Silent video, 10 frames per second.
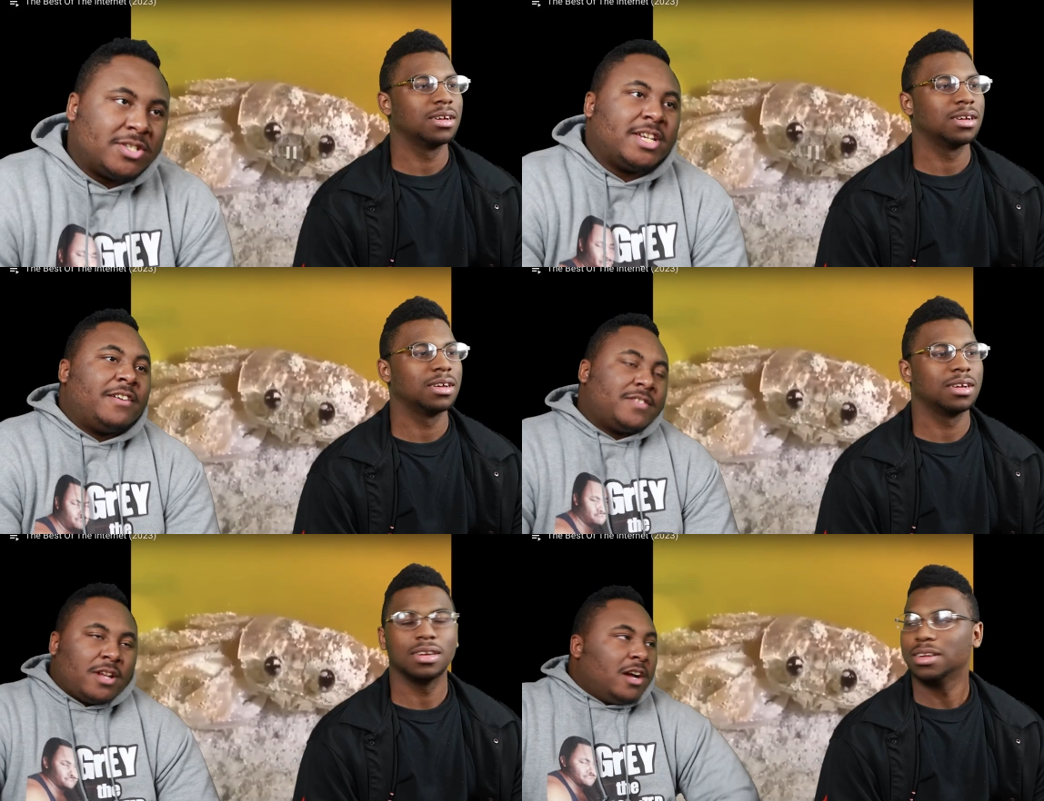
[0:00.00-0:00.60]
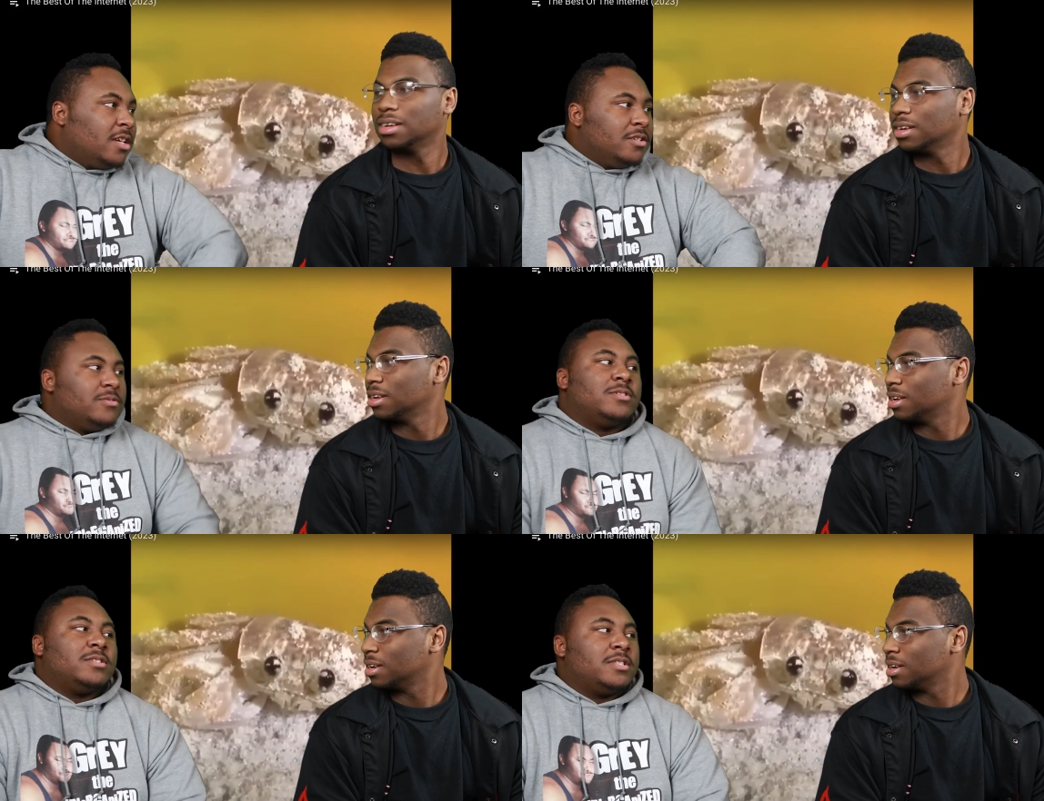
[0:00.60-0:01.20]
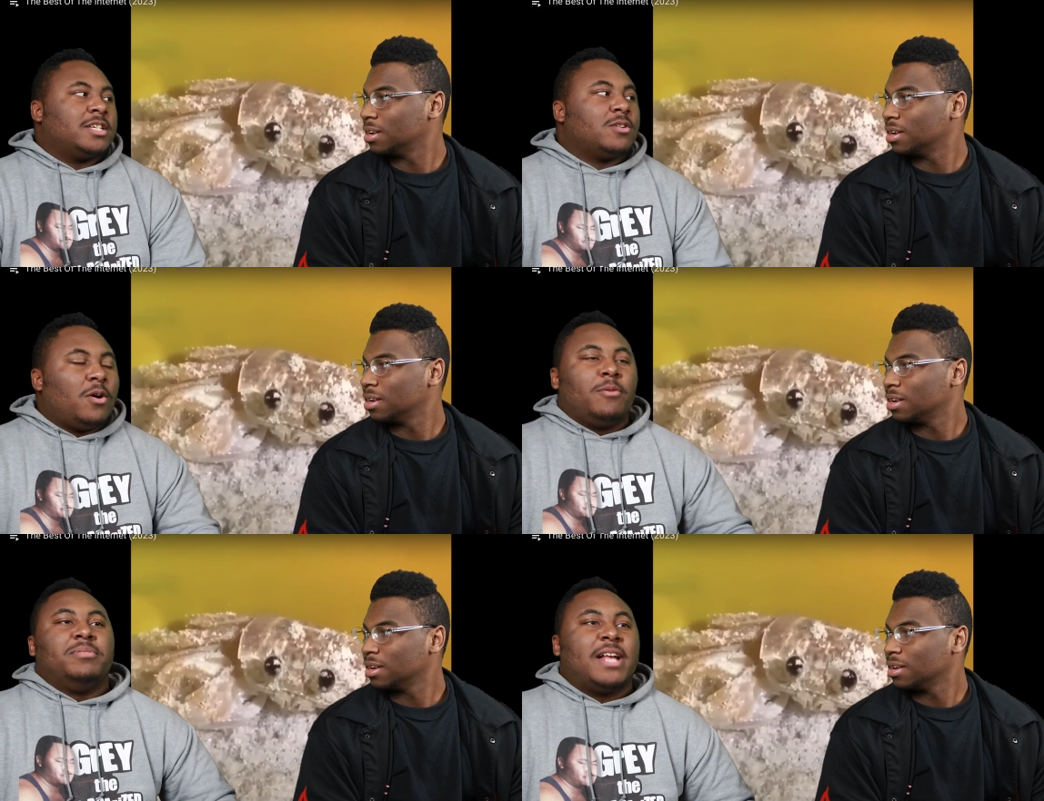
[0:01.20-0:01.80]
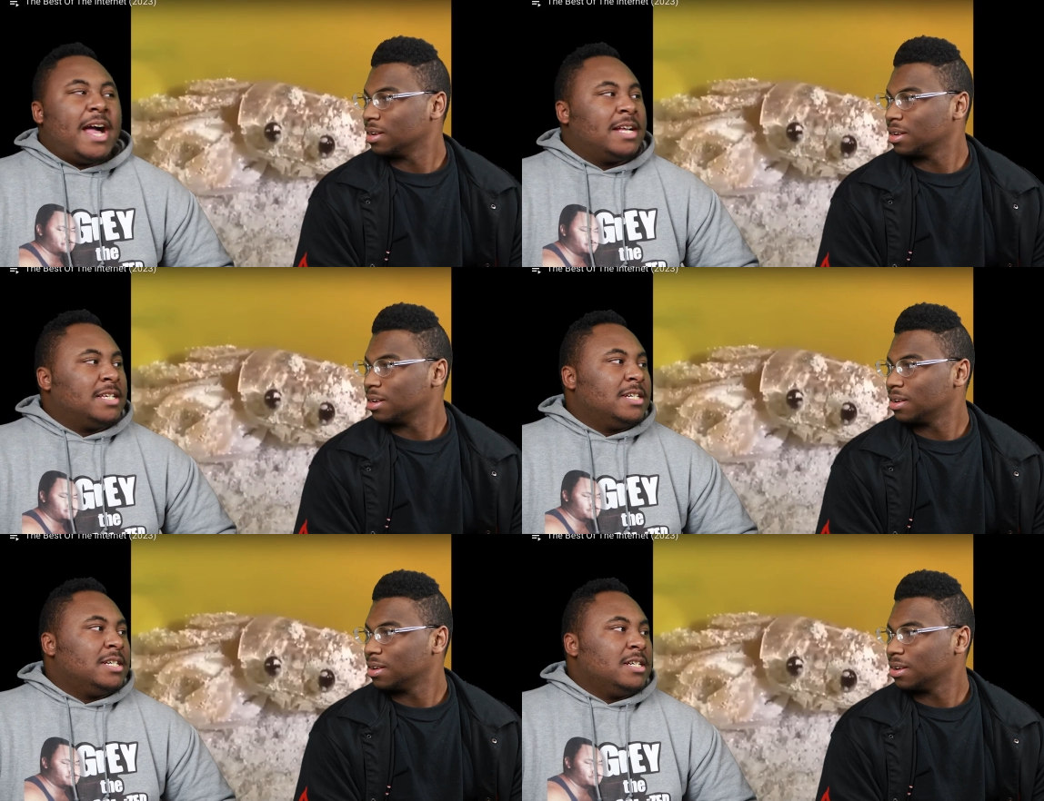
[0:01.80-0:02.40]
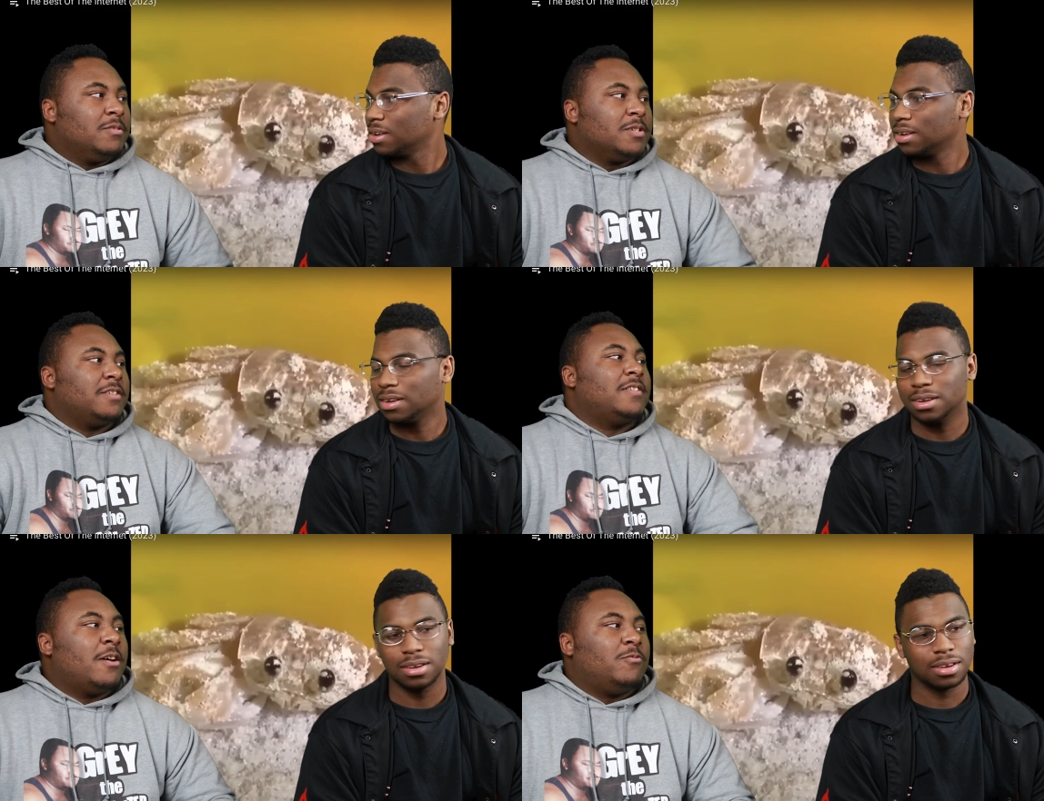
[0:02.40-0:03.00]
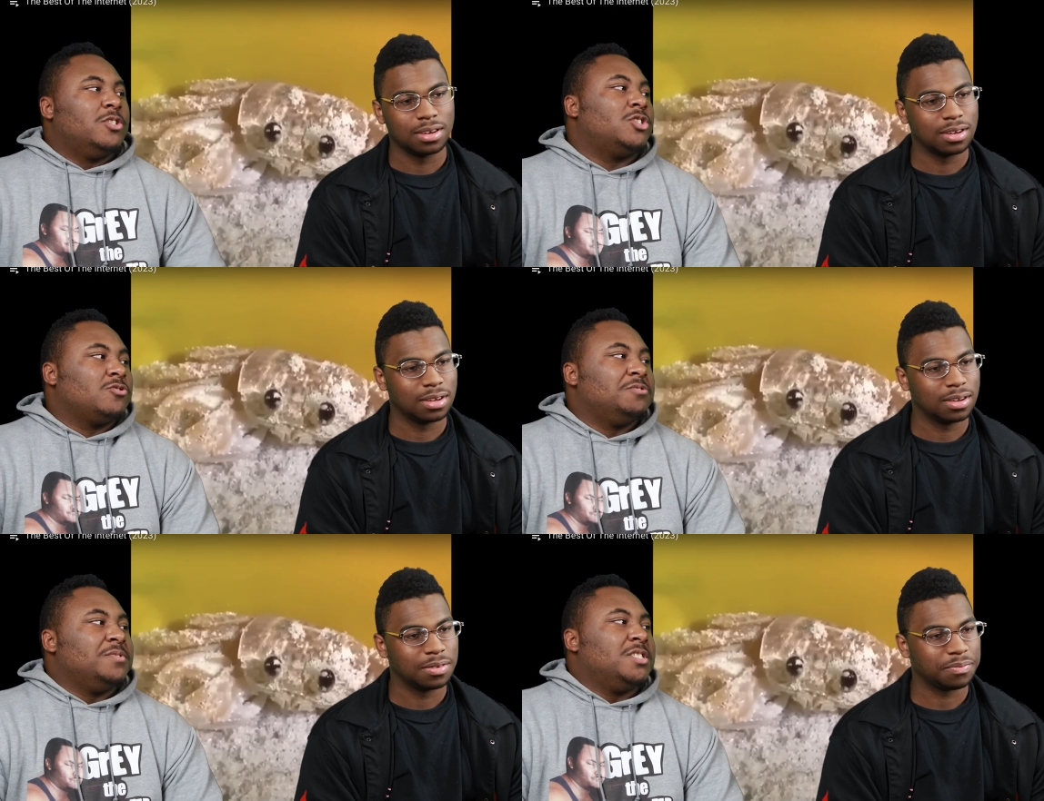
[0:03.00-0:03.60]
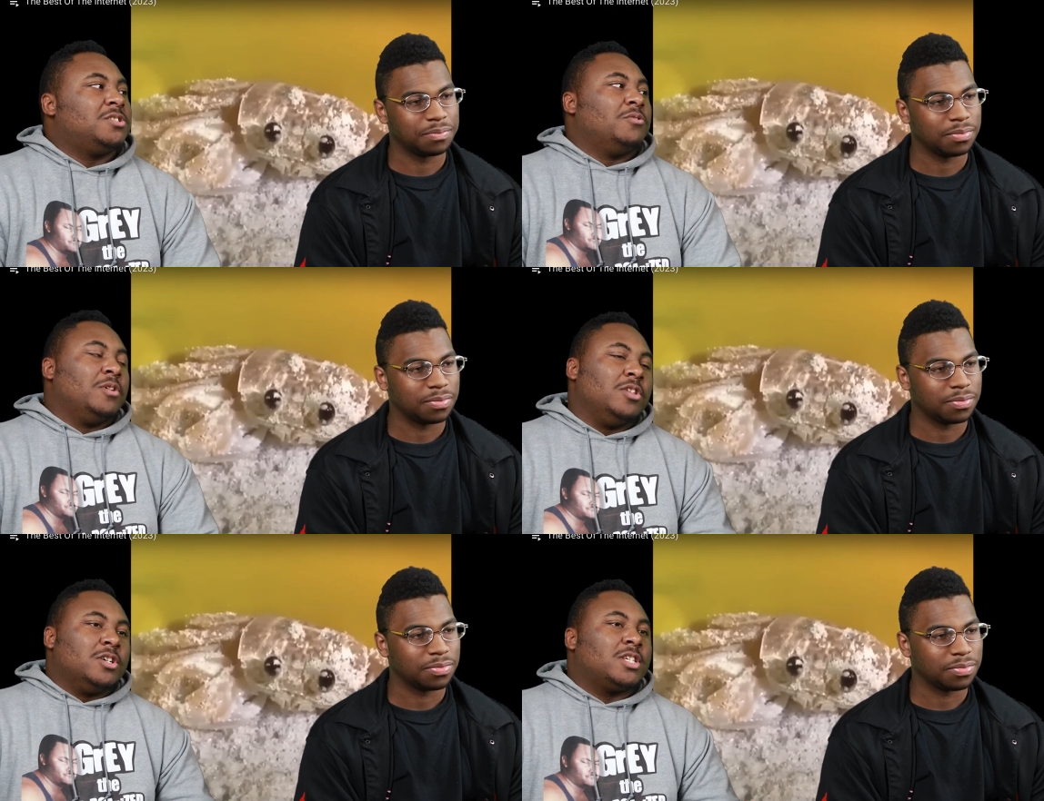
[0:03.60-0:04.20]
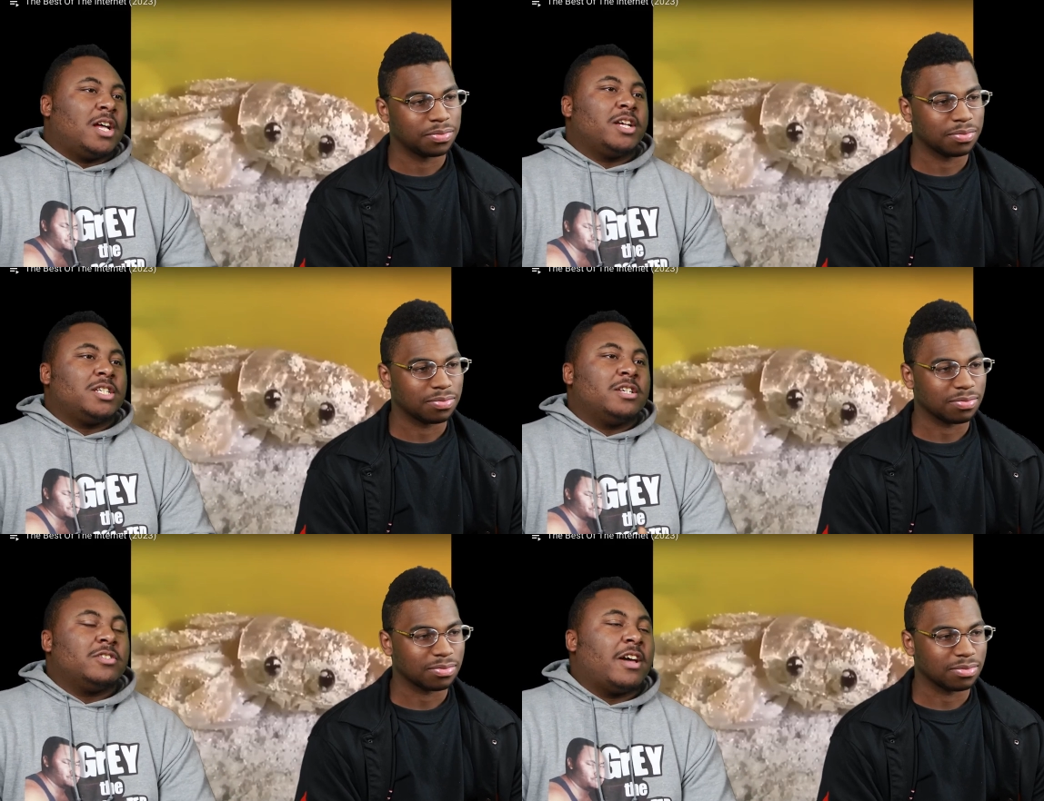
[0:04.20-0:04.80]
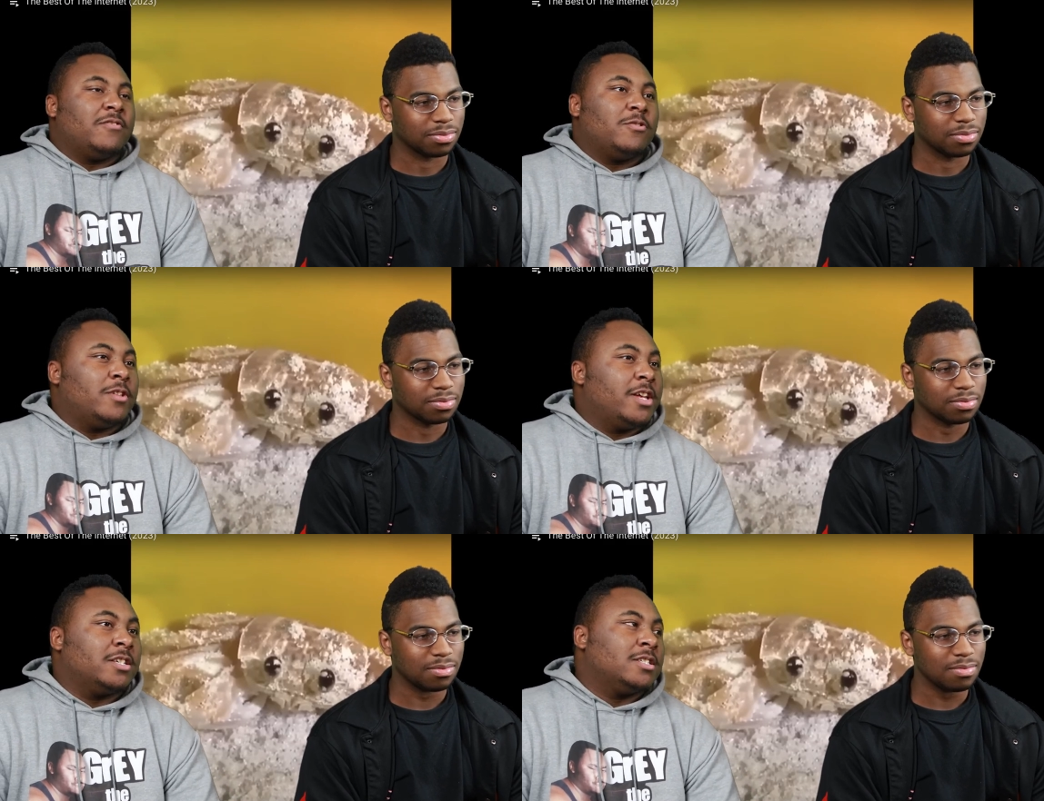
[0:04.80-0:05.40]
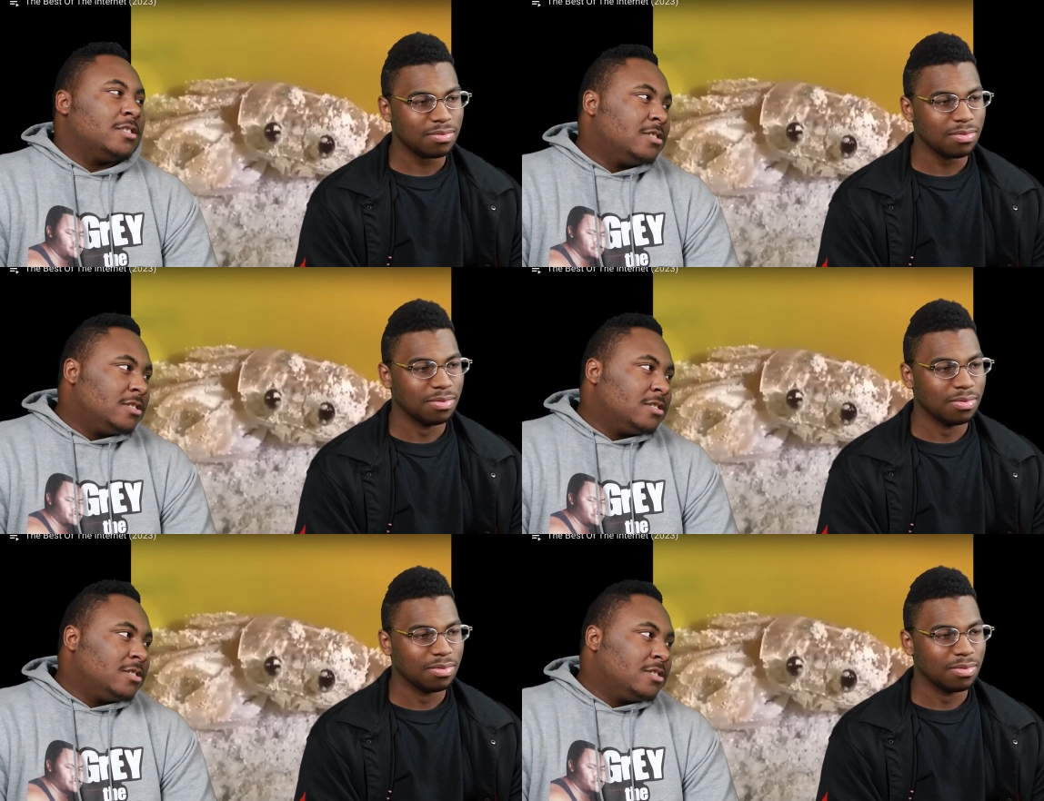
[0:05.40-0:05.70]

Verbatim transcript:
Speaker 1: she have stockings on. That's all black. What's up that one strip? And so it looks like she doesn't have no legs.